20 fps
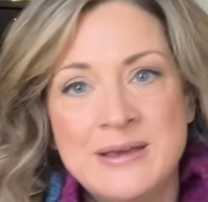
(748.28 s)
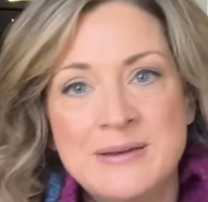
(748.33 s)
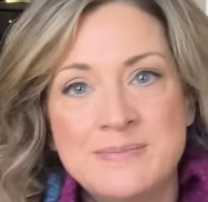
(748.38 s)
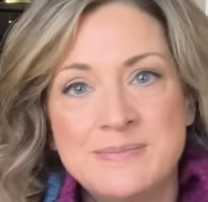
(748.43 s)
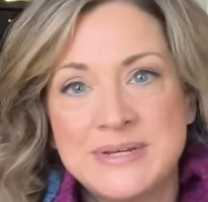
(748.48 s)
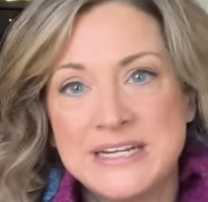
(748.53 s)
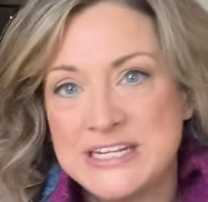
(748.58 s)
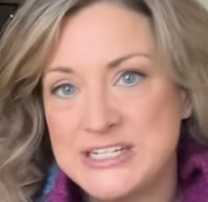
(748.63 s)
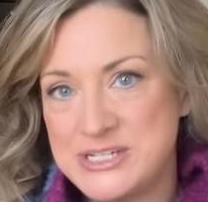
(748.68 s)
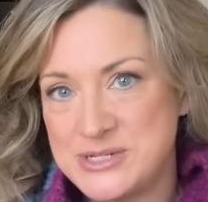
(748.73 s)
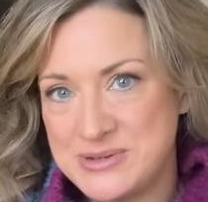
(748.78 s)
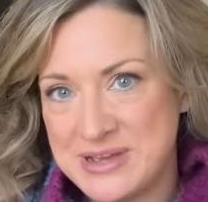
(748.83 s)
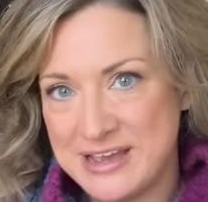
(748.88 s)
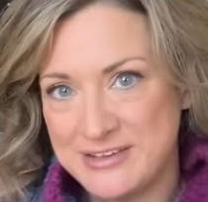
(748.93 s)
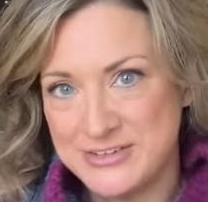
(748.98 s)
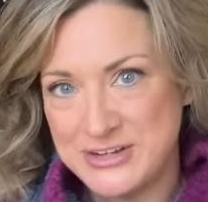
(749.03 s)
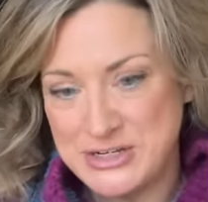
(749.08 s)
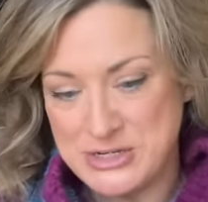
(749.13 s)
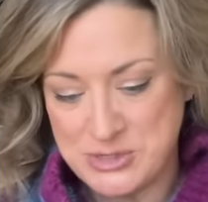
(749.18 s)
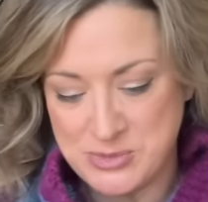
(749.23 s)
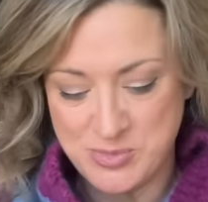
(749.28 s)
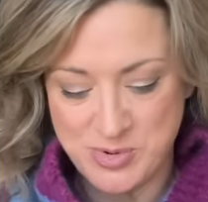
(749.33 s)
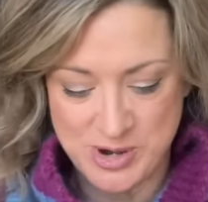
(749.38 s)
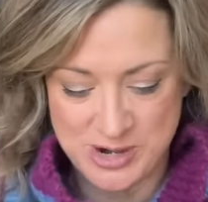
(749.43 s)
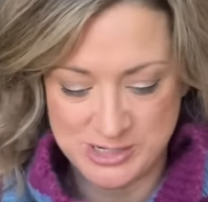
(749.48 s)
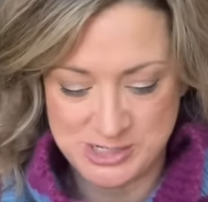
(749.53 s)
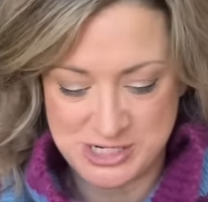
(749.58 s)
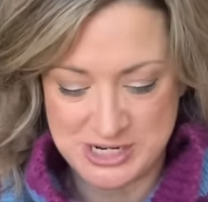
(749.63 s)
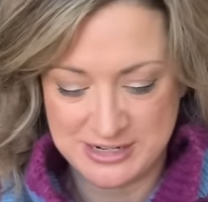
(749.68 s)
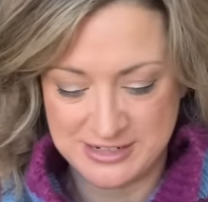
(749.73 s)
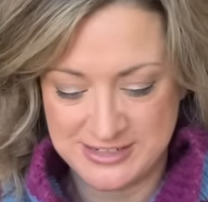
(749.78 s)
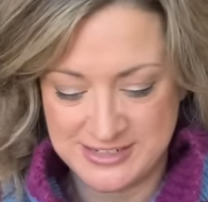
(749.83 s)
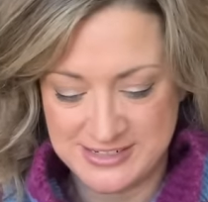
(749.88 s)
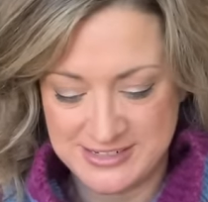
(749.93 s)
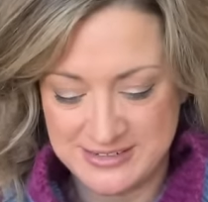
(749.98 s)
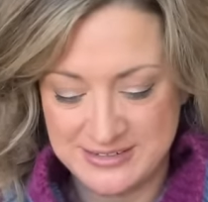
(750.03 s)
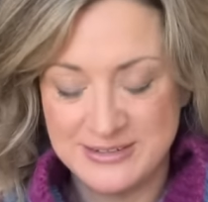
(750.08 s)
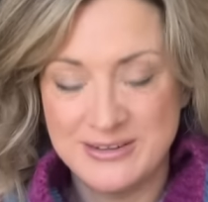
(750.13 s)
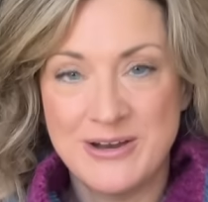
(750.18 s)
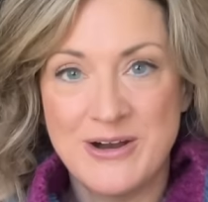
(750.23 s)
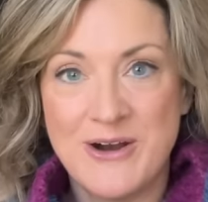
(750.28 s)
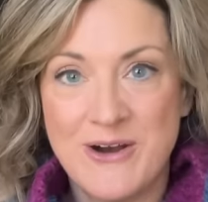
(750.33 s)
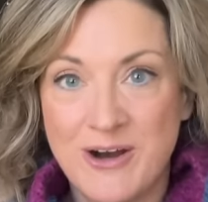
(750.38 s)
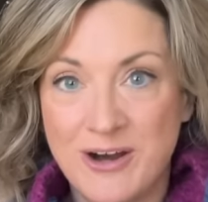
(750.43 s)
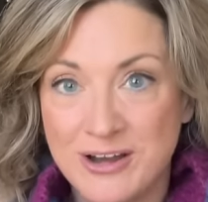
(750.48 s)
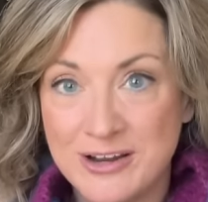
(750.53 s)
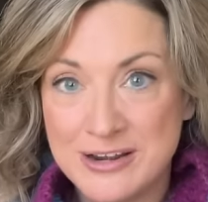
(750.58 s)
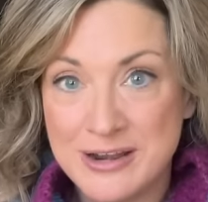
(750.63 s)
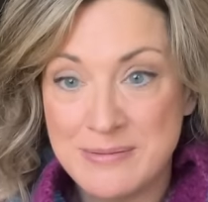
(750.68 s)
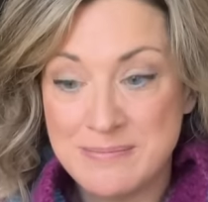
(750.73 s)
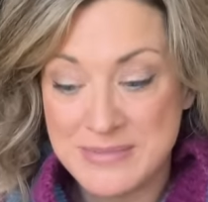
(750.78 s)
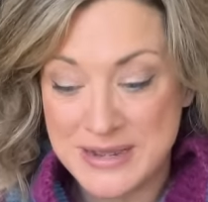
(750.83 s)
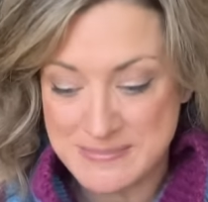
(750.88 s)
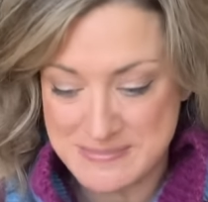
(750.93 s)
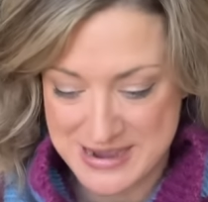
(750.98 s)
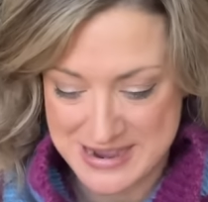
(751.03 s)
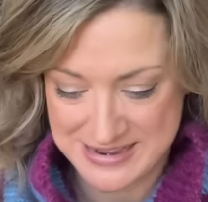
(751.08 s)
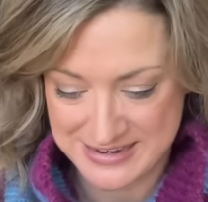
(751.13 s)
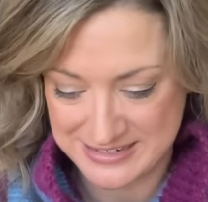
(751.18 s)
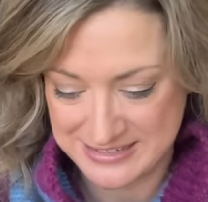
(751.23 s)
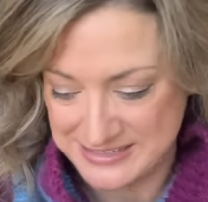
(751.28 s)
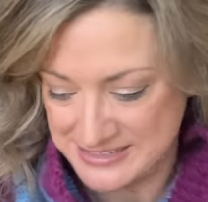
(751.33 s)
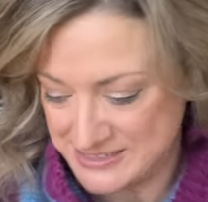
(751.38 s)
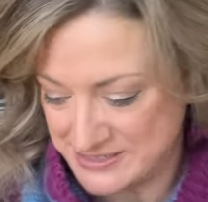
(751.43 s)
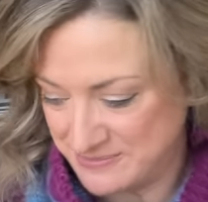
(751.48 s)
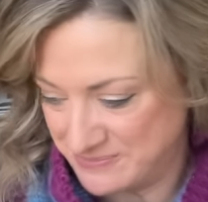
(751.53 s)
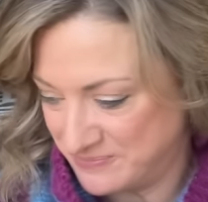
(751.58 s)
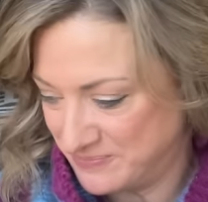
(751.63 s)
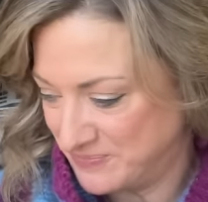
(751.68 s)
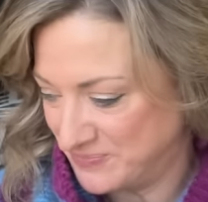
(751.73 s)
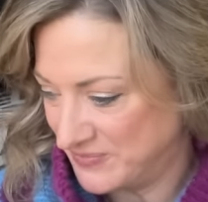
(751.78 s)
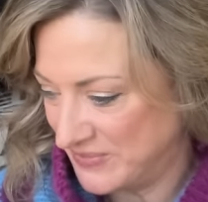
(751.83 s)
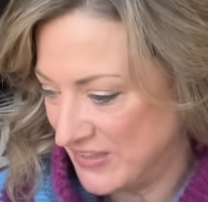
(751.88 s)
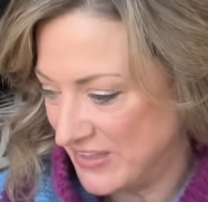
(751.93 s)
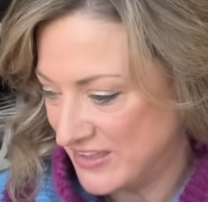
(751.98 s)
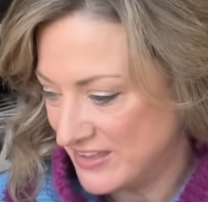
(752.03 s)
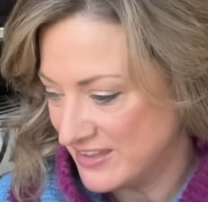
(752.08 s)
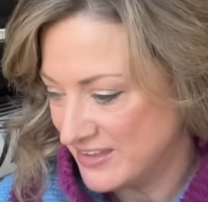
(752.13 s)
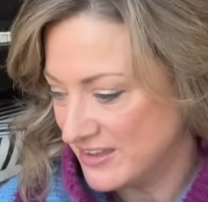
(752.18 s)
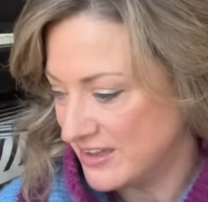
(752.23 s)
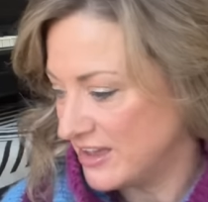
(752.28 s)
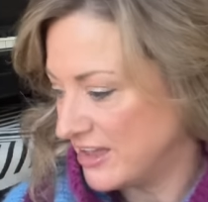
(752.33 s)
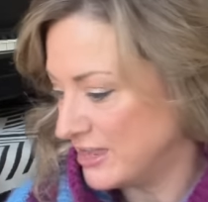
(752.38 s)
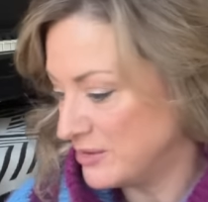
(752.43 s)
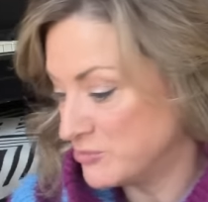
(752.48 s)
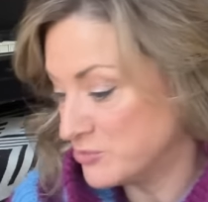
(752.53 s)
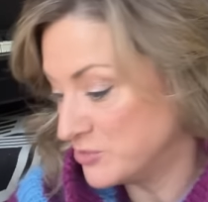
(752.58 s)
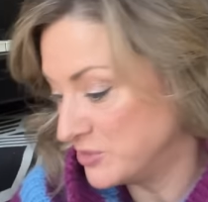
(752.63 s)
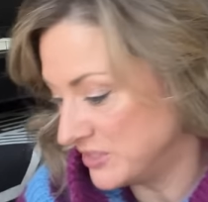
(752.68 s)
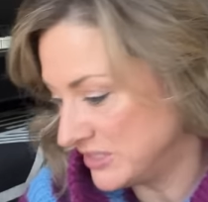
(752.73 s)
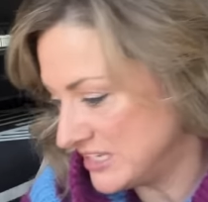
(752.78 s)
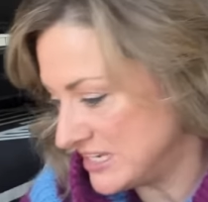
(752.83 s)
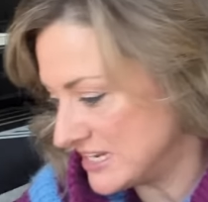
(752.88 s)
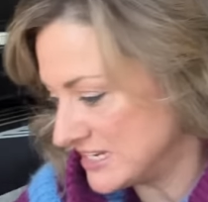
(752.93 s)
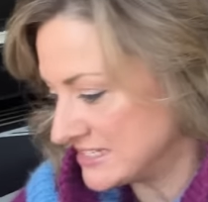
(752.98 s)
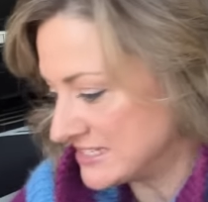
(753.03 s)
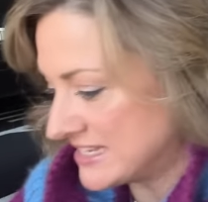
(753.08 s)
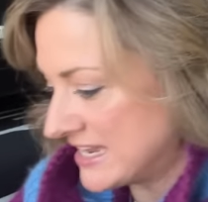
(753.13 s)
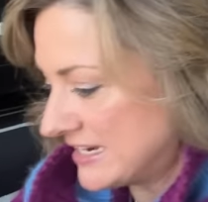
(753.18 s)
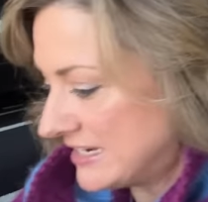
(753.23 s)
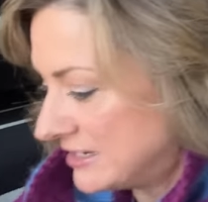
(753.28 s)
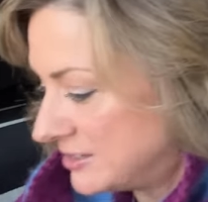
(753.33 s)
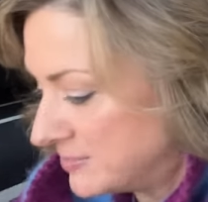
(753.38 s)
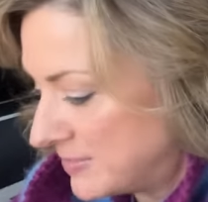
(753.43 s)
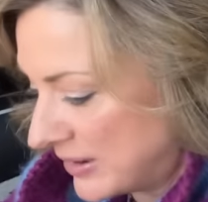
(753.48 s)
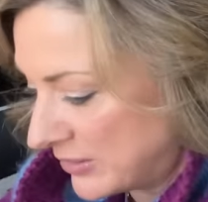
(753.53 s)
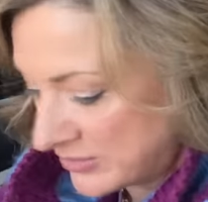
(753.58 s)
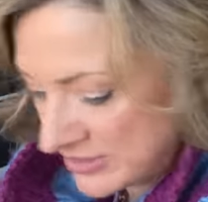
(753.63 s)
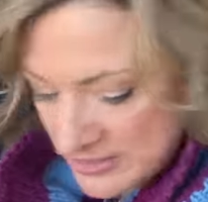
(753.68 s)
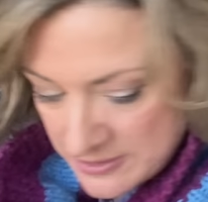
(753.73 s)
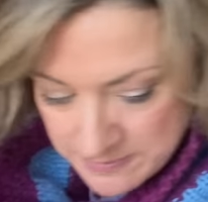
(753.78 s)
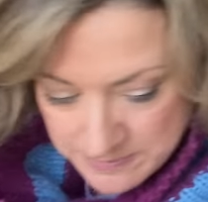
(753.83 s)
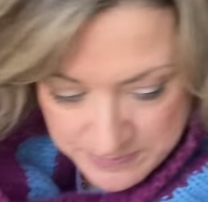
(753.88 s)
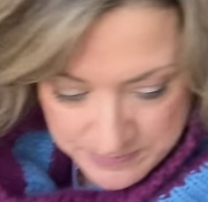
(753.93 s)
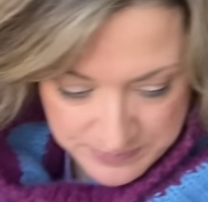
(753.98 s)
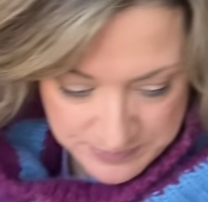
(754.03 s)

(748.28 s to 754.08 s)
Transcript: But I do have a new project on my mind. I'm really excited about it.